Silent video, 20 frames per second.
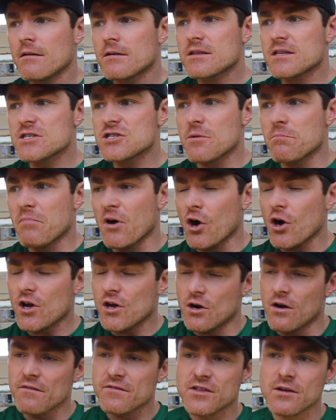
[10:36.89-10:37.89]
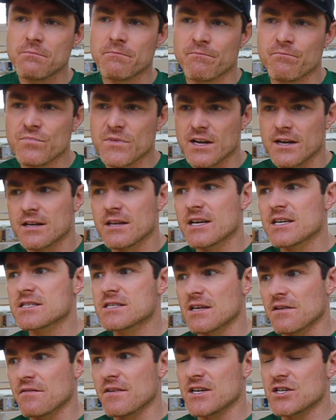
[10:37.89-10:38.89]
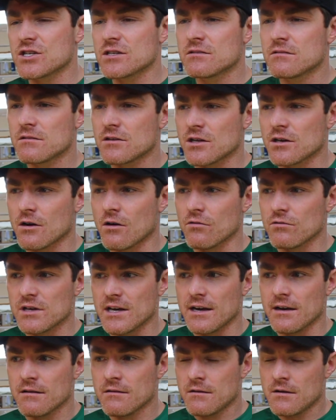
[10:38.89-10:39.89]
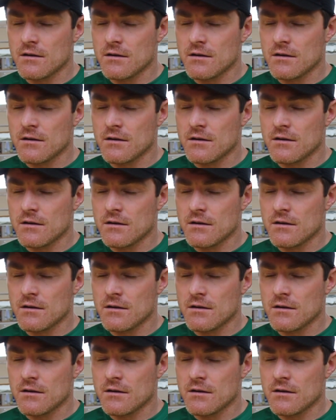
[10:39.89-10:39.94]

there's a pocket of them in this division. You know, yeah.